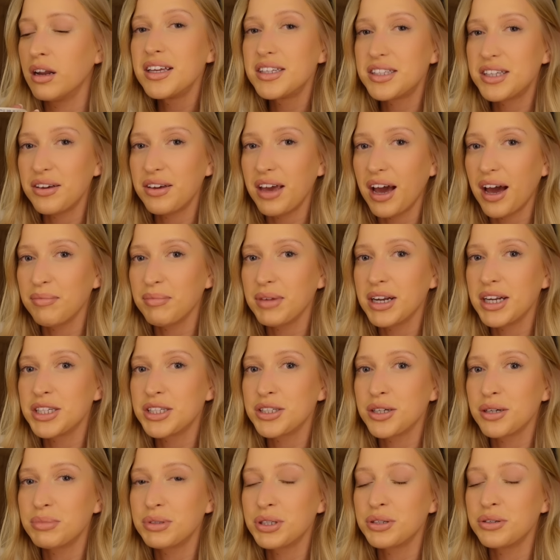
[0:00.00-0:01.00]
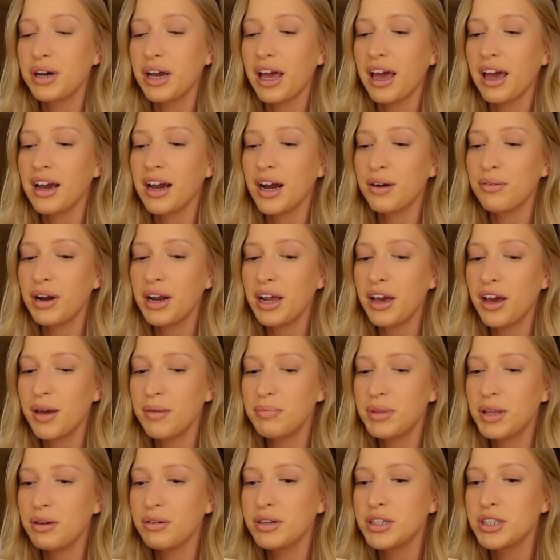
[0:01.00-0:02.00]
So yeah, I'm going to stop talking. I really
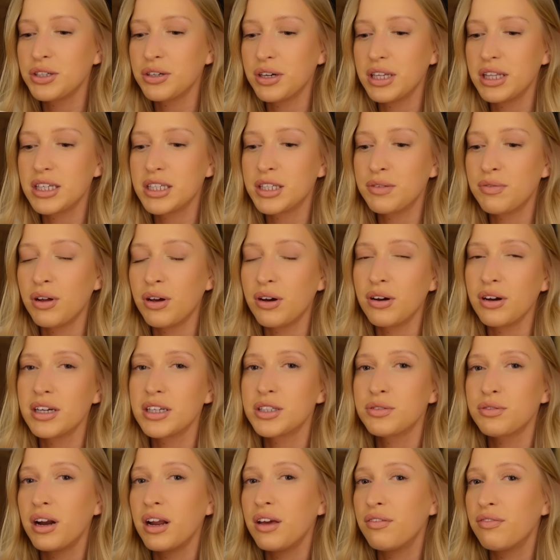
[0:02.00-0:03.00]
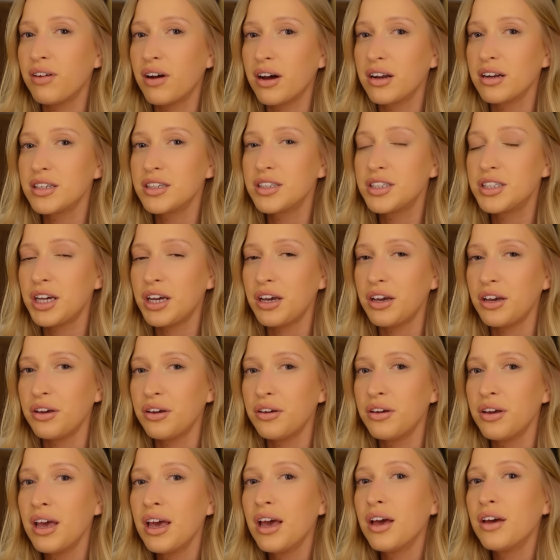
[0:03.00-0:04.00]
hope that you enjoyed this vlog. It's really fun
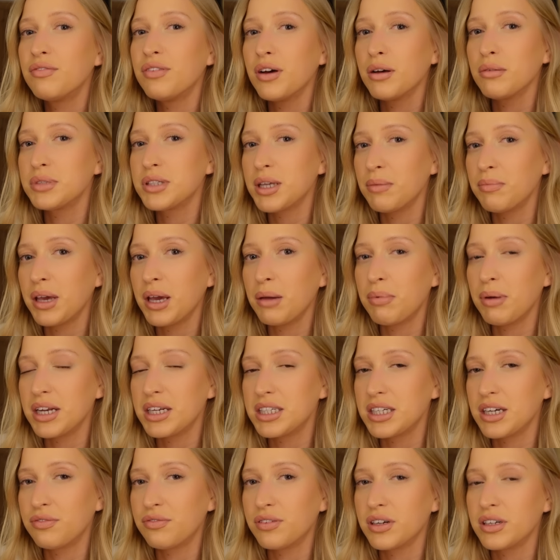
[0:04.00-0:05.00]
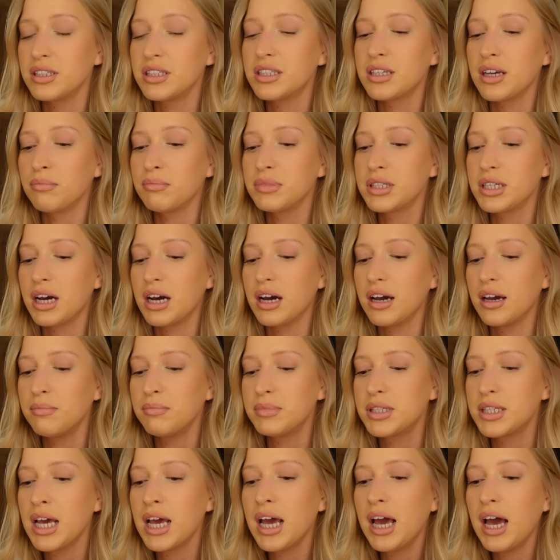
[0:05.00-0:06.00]
to film something a bit different
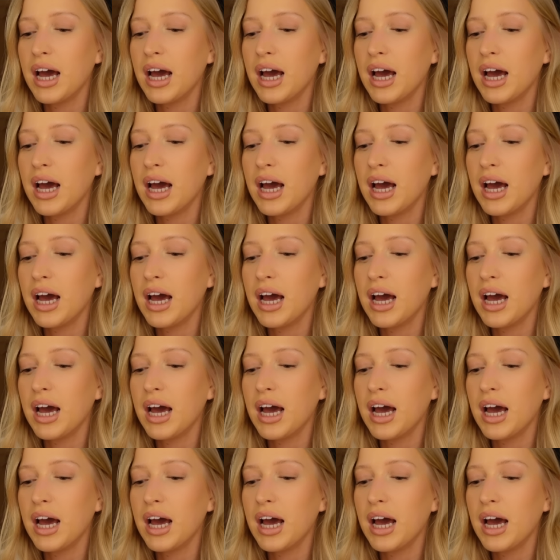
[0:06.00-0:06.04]
sometimes.